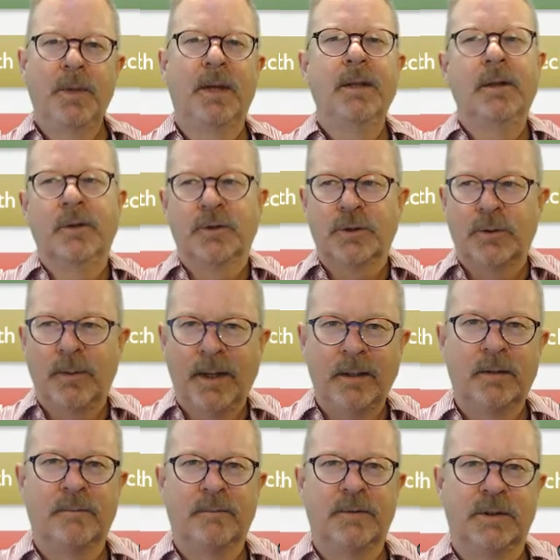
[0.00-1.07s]
But I think the
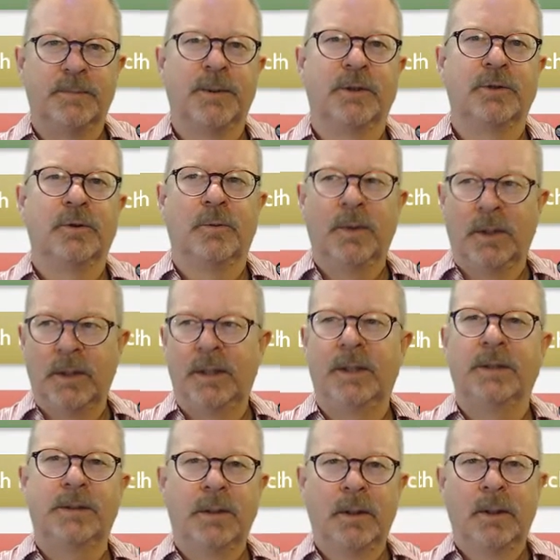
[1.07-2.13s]
strength of this picture really
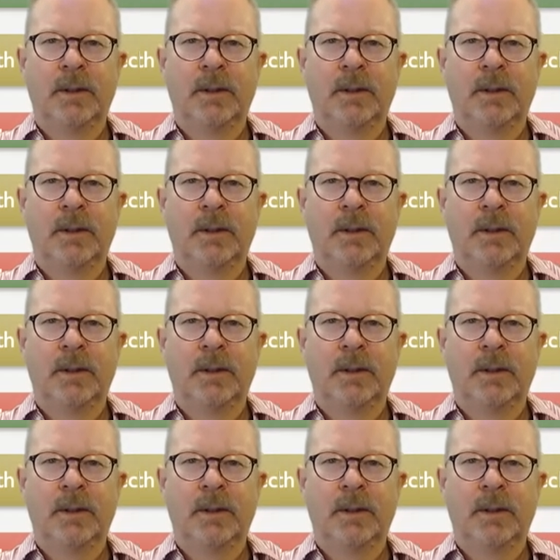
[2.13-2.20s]
is